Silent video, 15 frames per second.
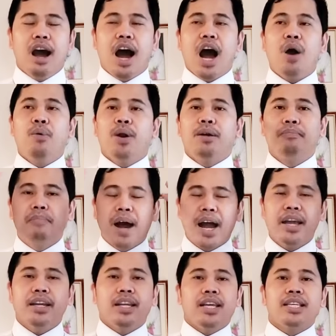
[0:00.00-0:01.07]
Our
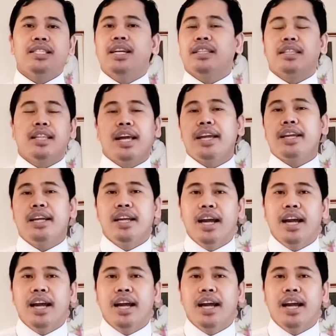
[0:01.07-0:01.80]
mind is not like